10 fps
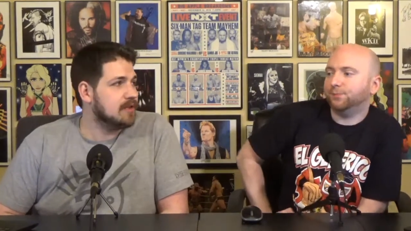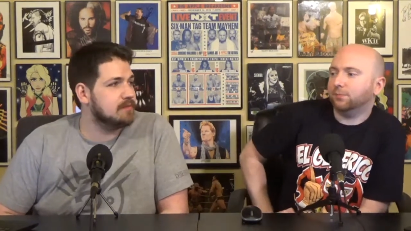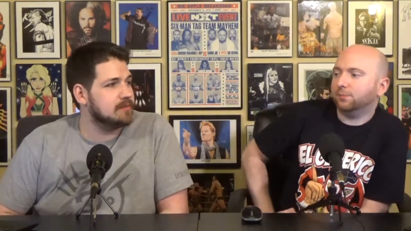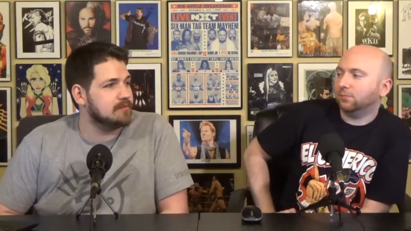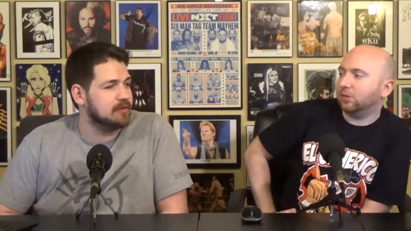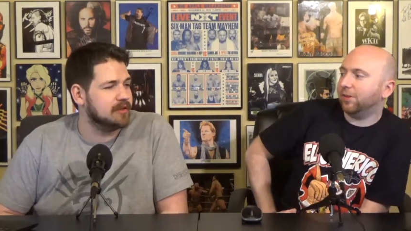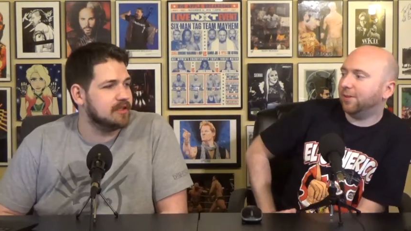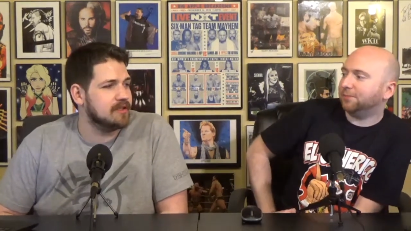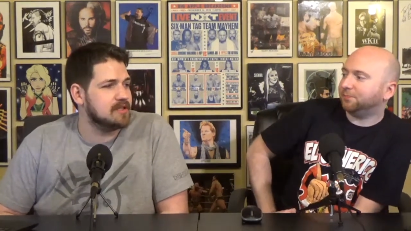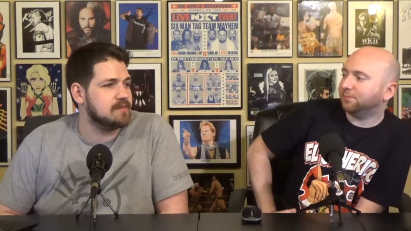Speaker 1: they've been
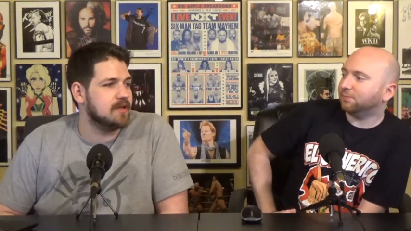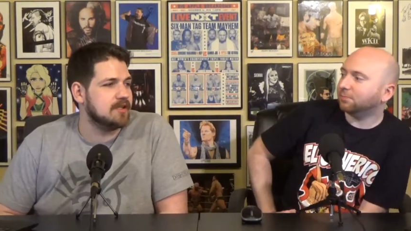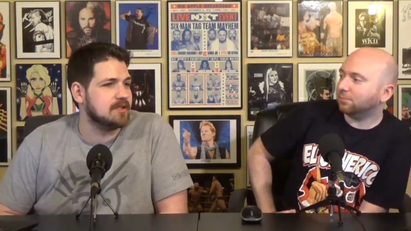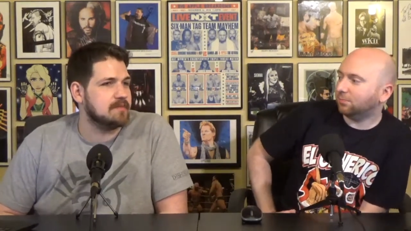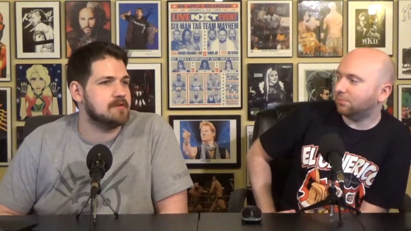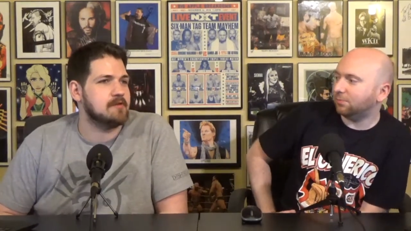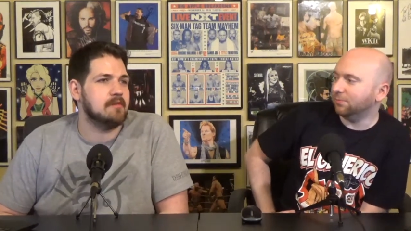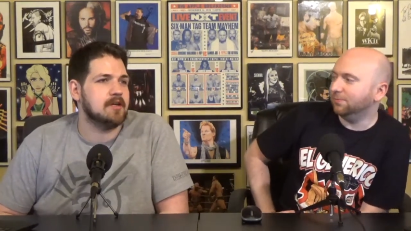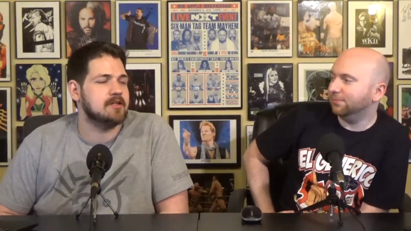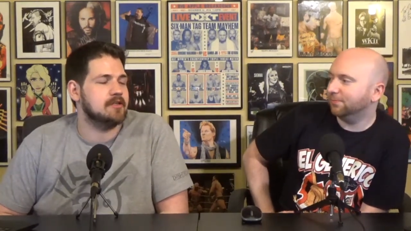building this matchup
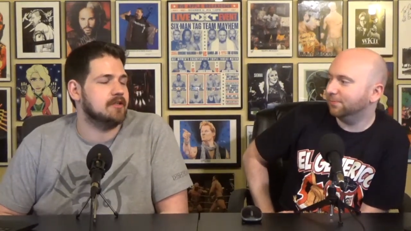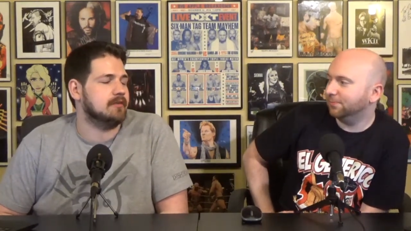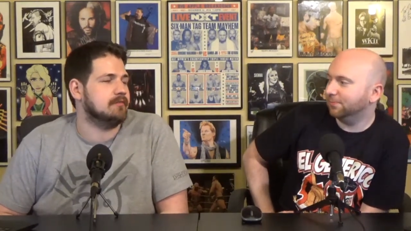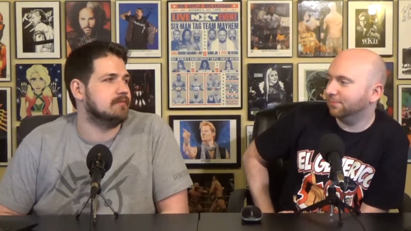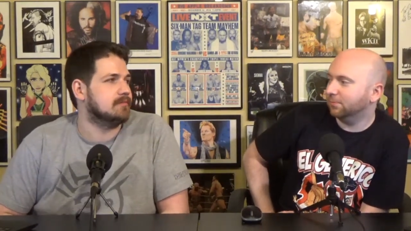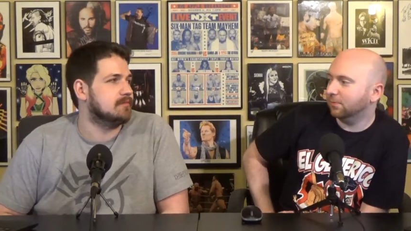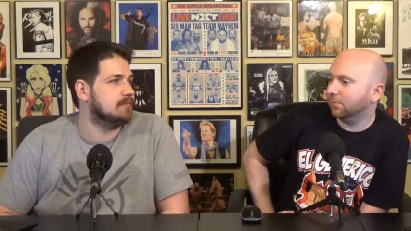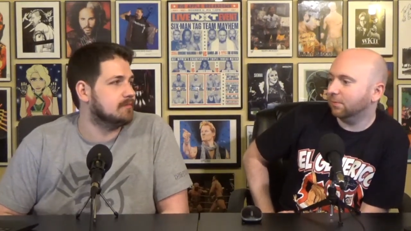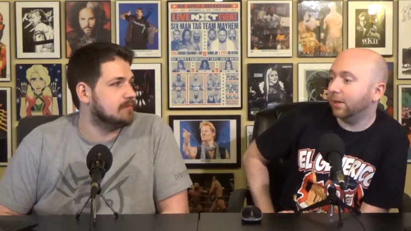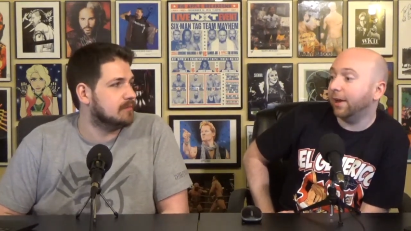so much, though.
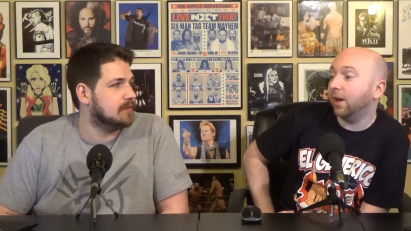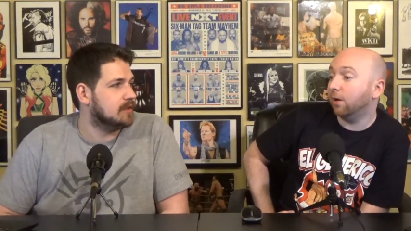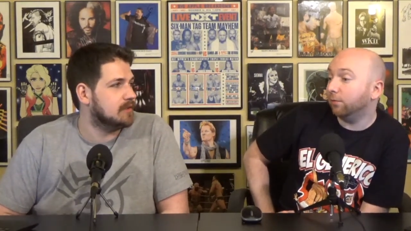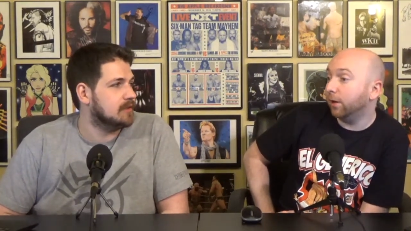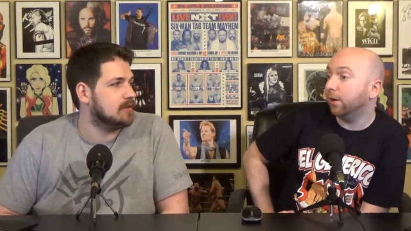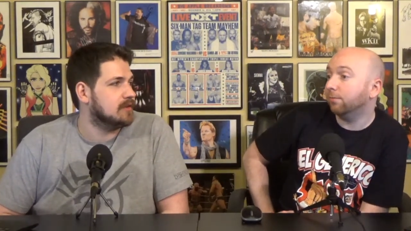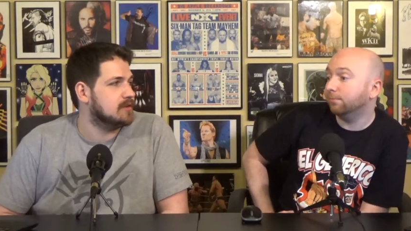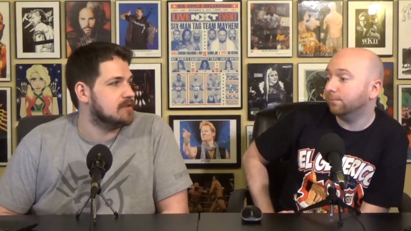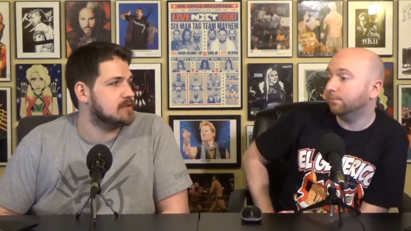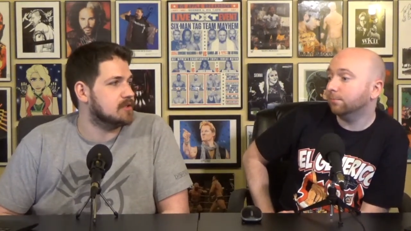
Speaker 2: They have, yeah.
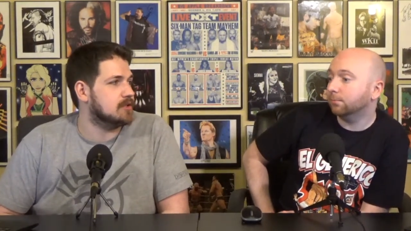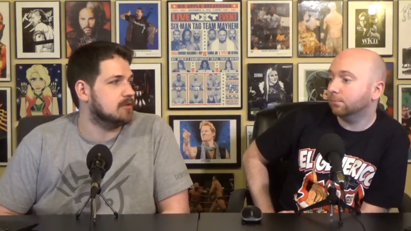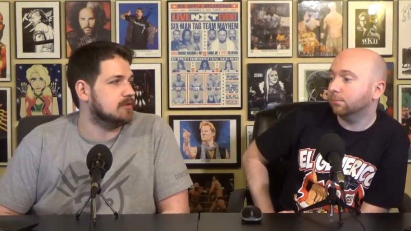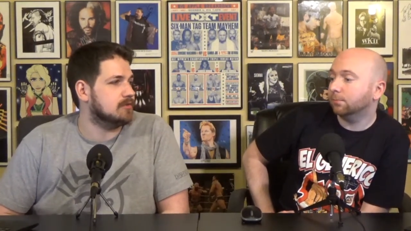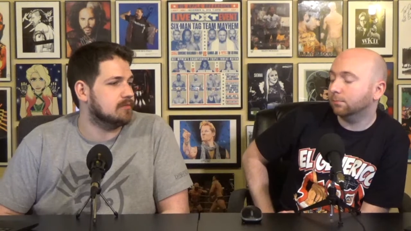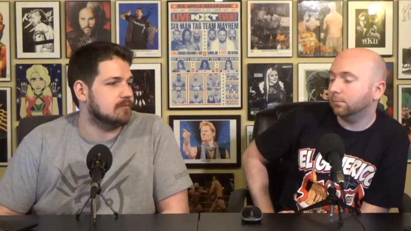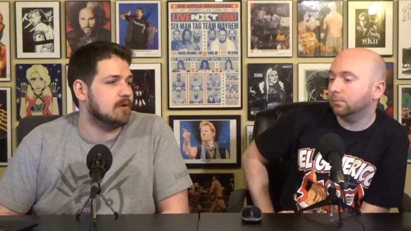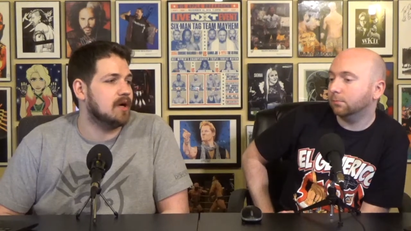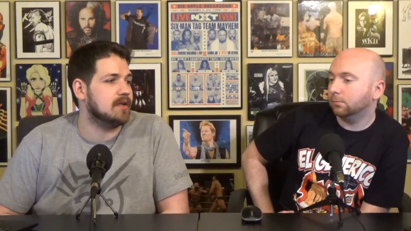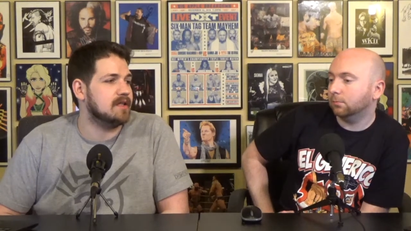
Speaker 1: So
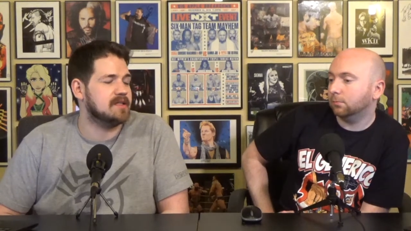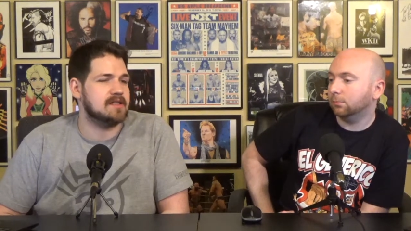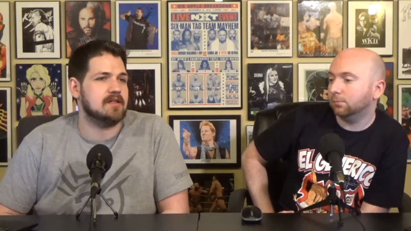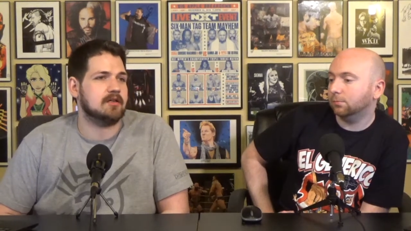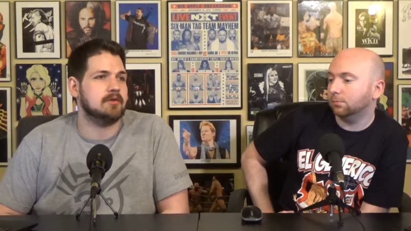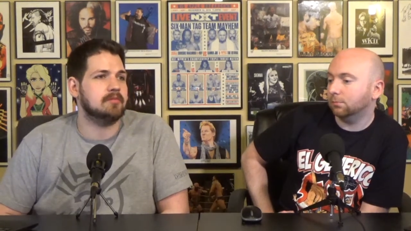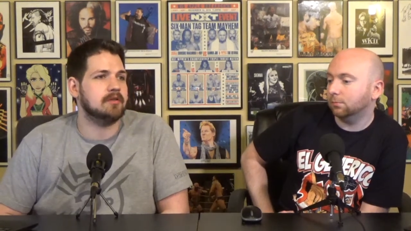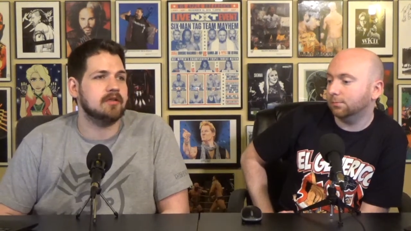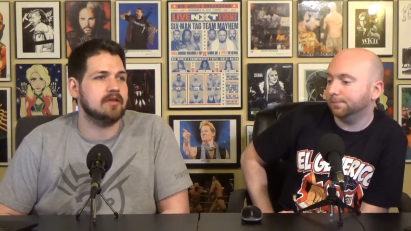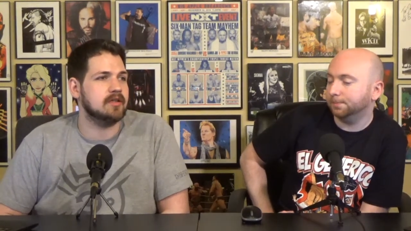while it's a
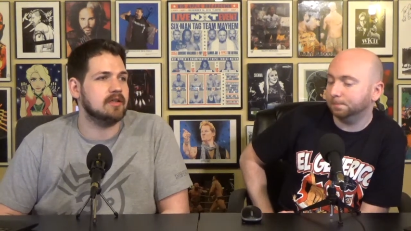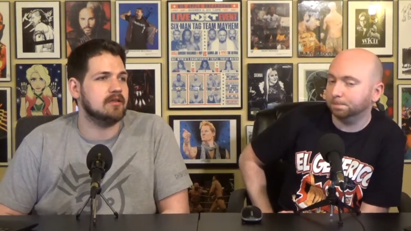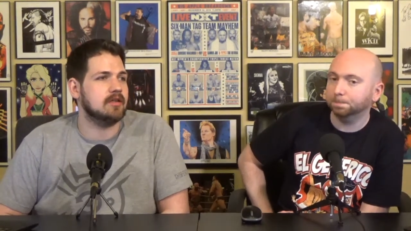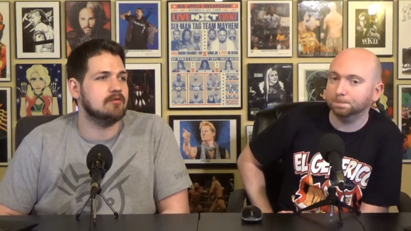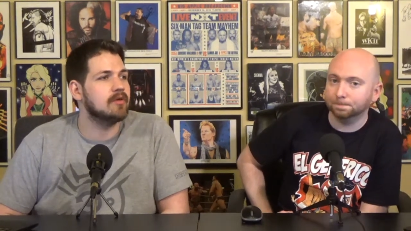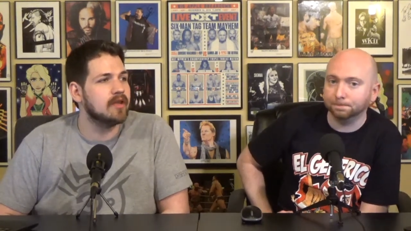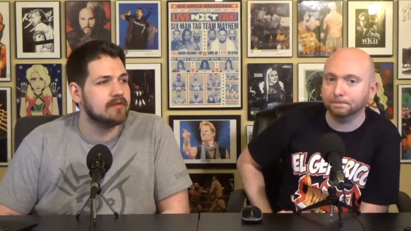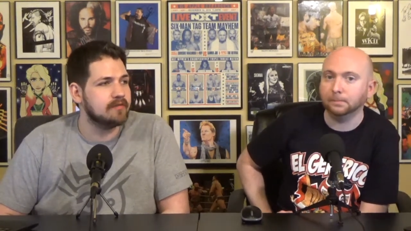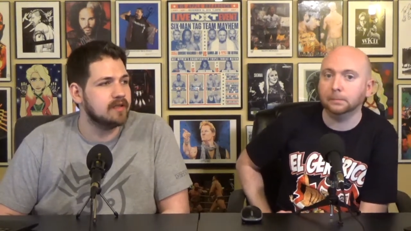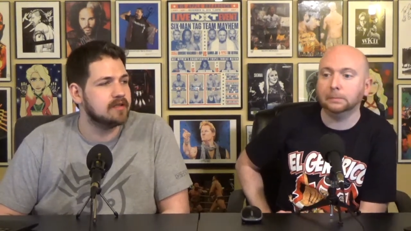completely
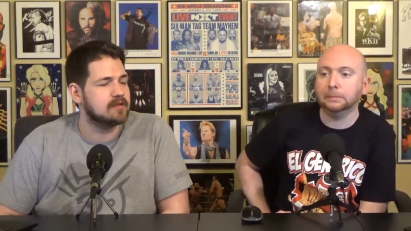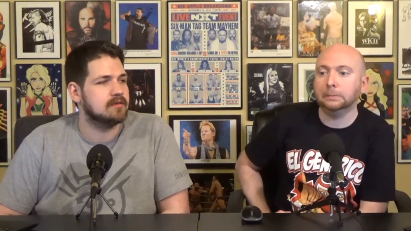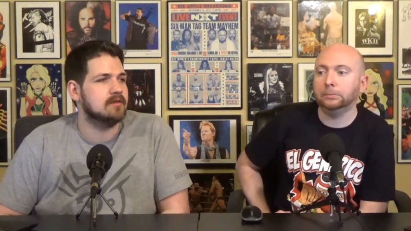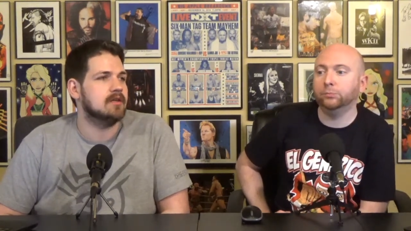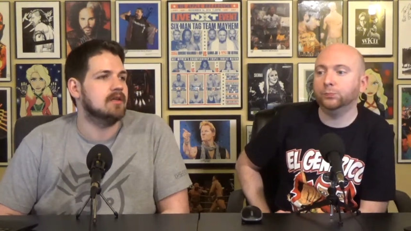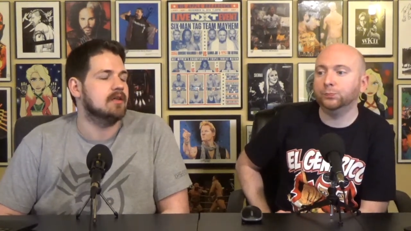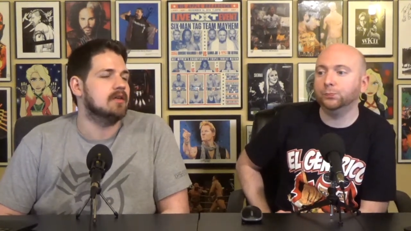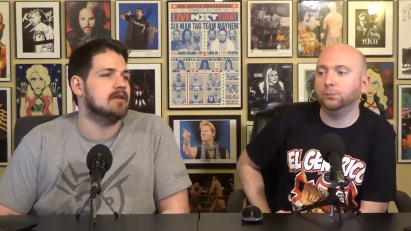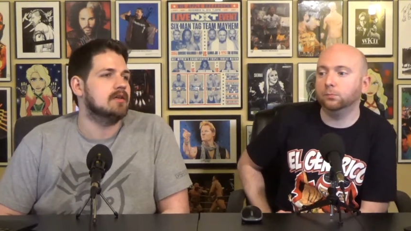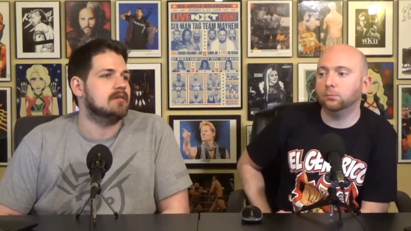irrelevant
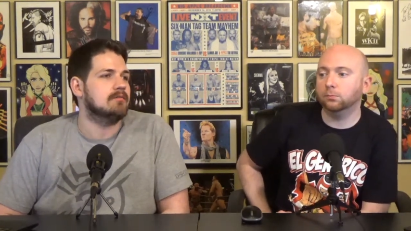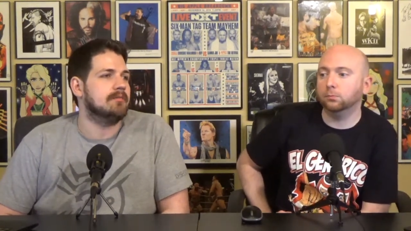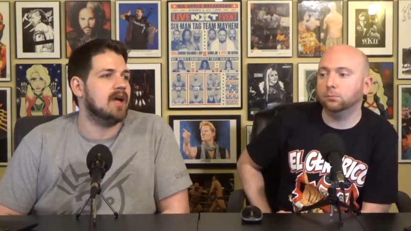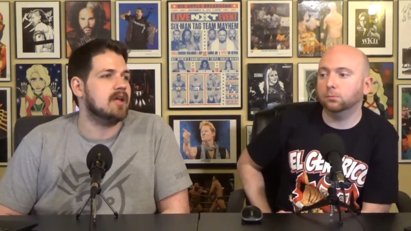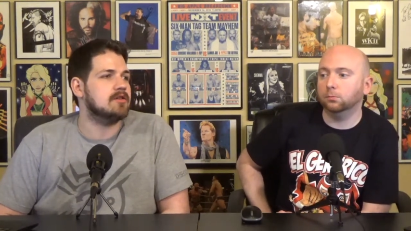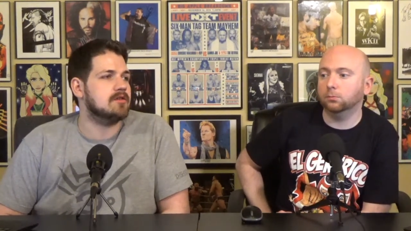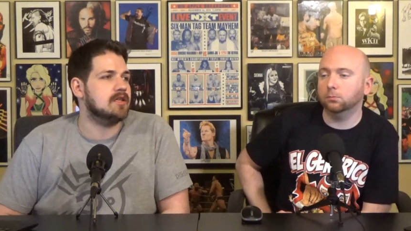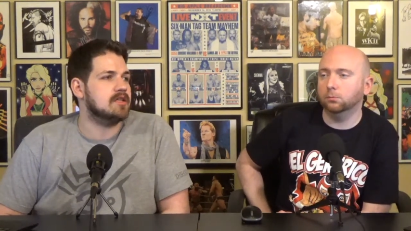match